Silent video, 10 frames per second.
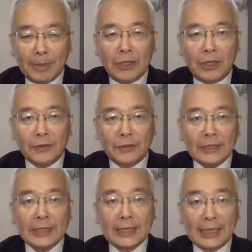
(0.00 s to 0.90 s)

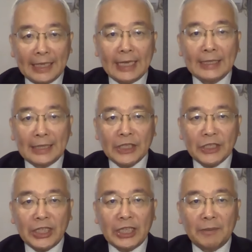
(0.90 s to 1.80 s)
because it is, again,
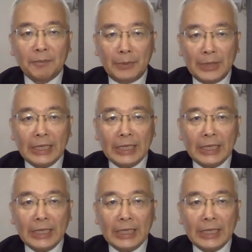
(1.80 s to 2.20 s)
a shared